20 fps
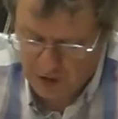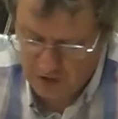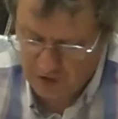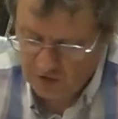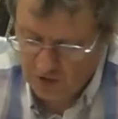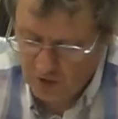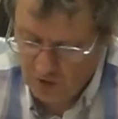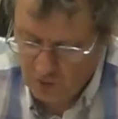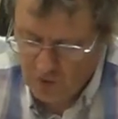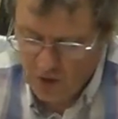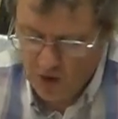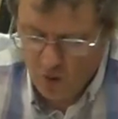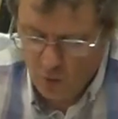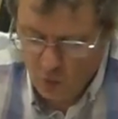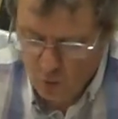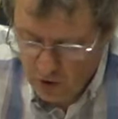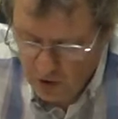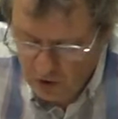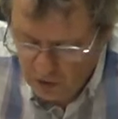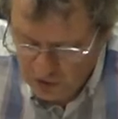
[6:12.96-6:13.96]
So,
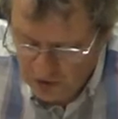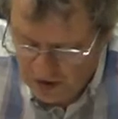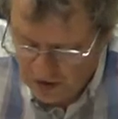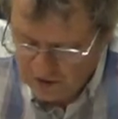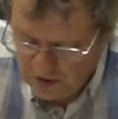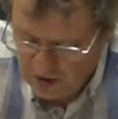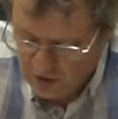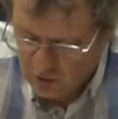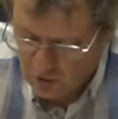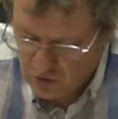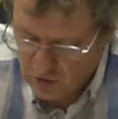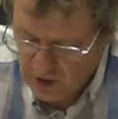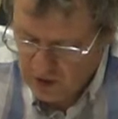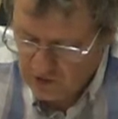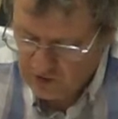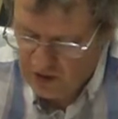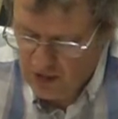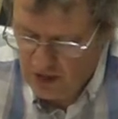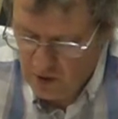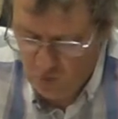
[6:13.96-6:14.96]
wealth has
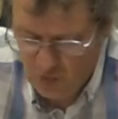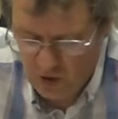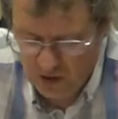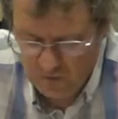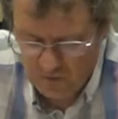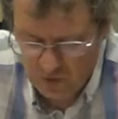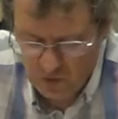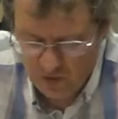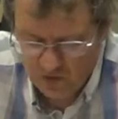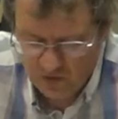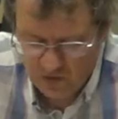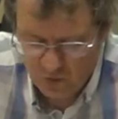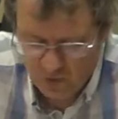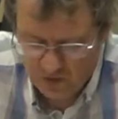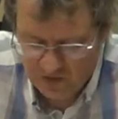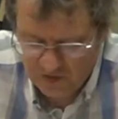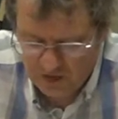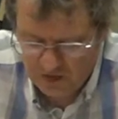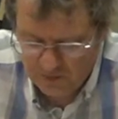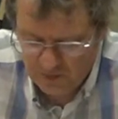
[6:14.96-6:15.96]
increased, and one view is that
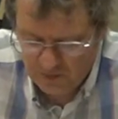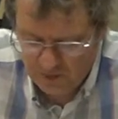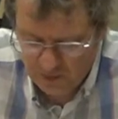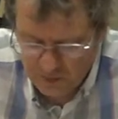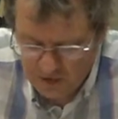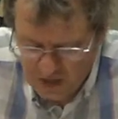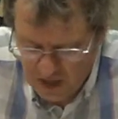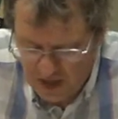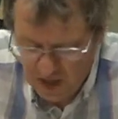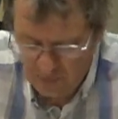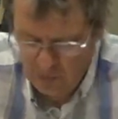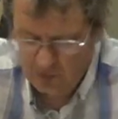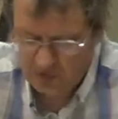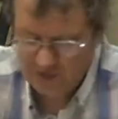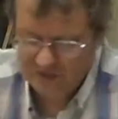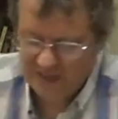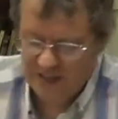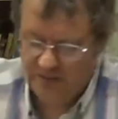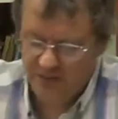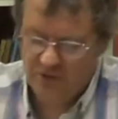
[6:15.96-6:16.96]
we suffer from
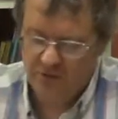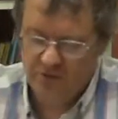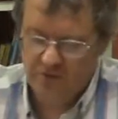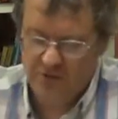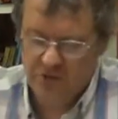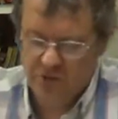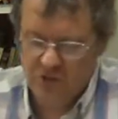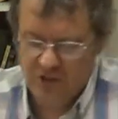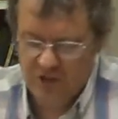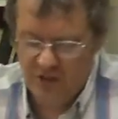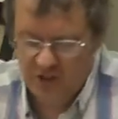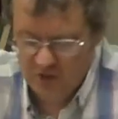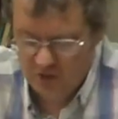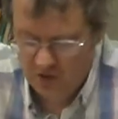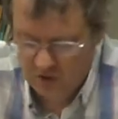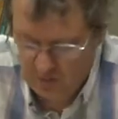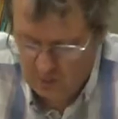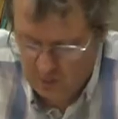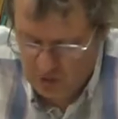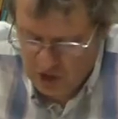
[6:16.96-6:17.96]
tunnel vision in
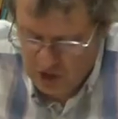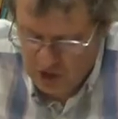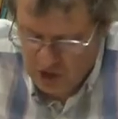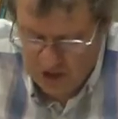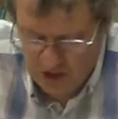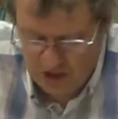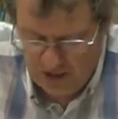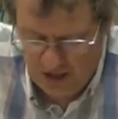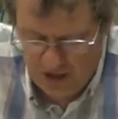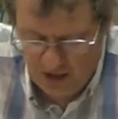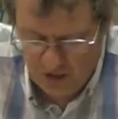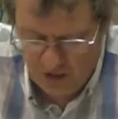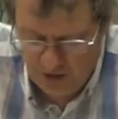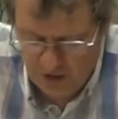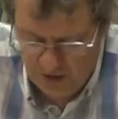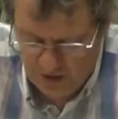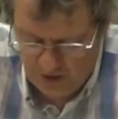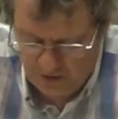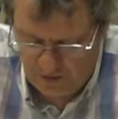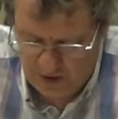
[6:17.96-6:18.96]
not appreciating how
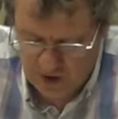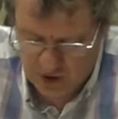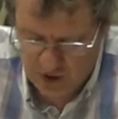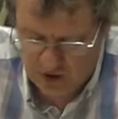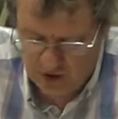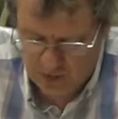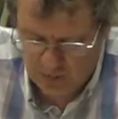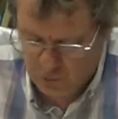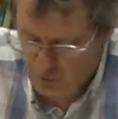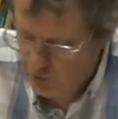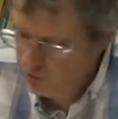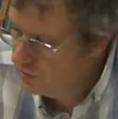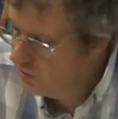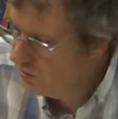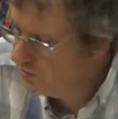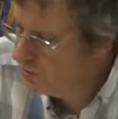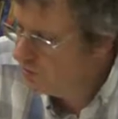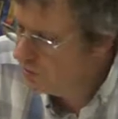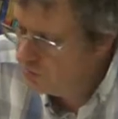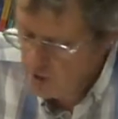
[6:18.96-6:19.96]
things have actually
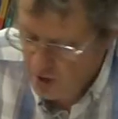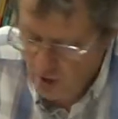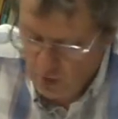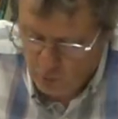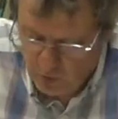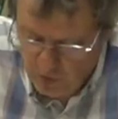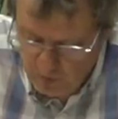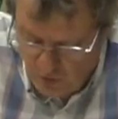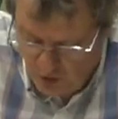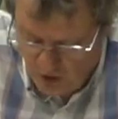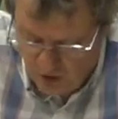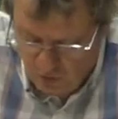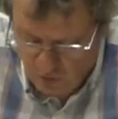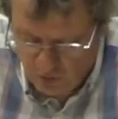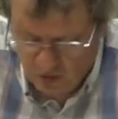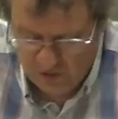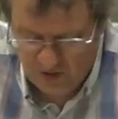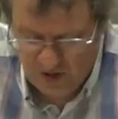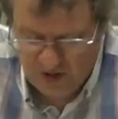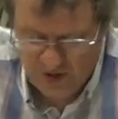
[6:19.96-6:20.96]
improved. And we might
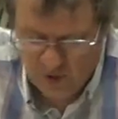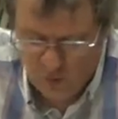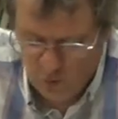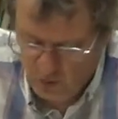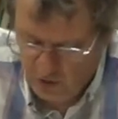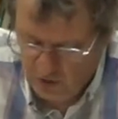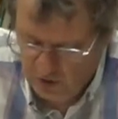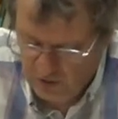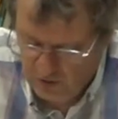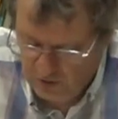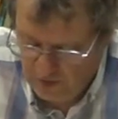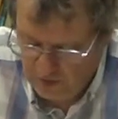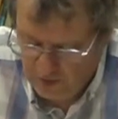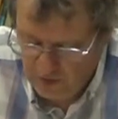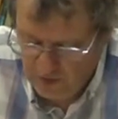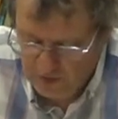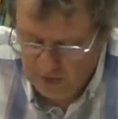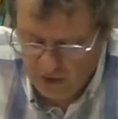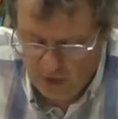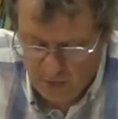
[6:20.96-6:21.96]
resent the wealth of
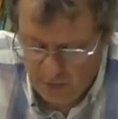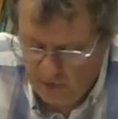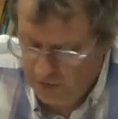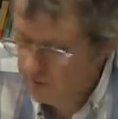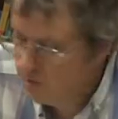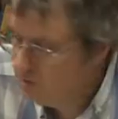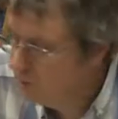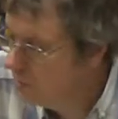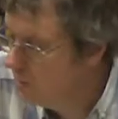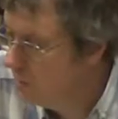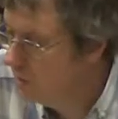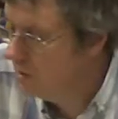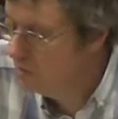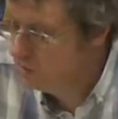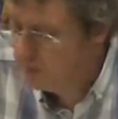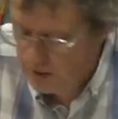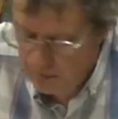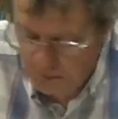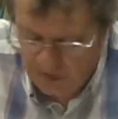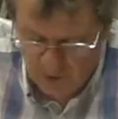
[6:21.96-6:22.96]
others, but there are probably
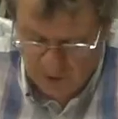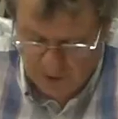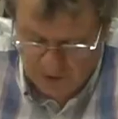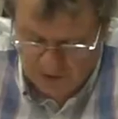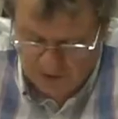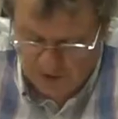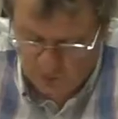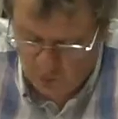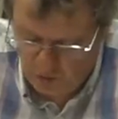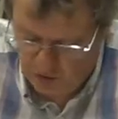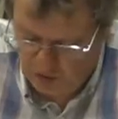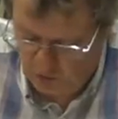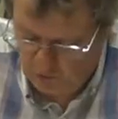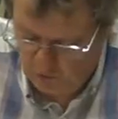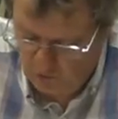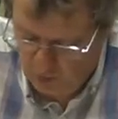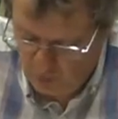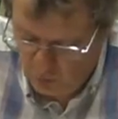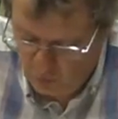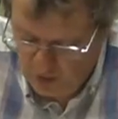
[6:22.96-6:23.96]
people who are less well
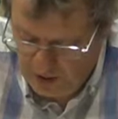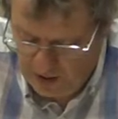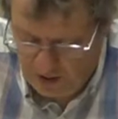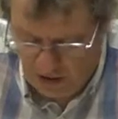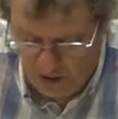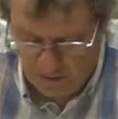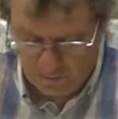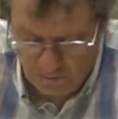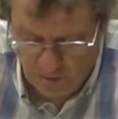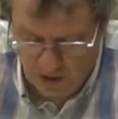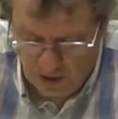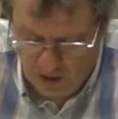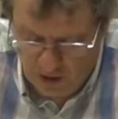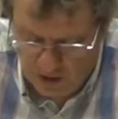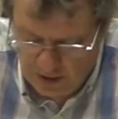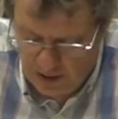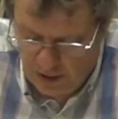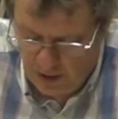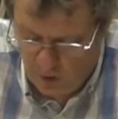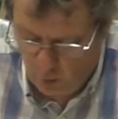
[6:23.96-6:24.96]
off than we are.
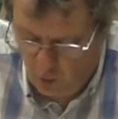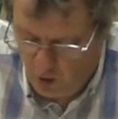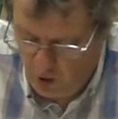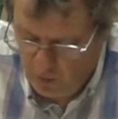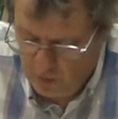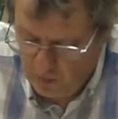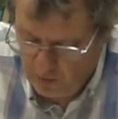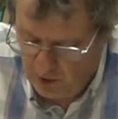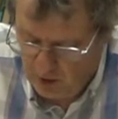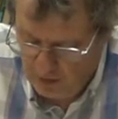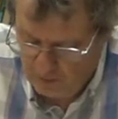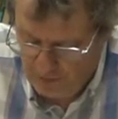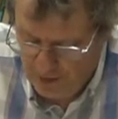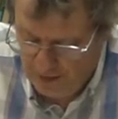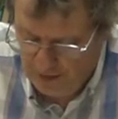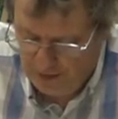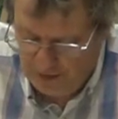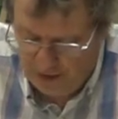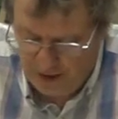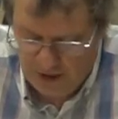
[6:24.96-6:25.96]
Now, while we might
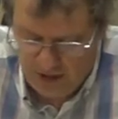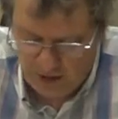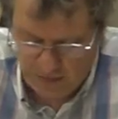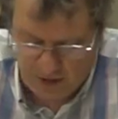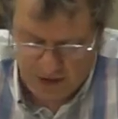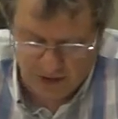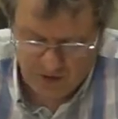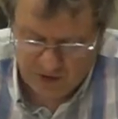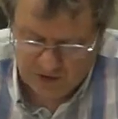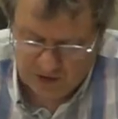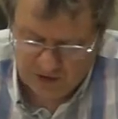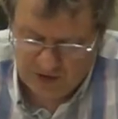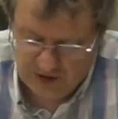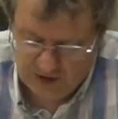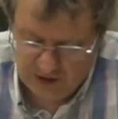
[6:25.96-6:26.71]
bellyache about the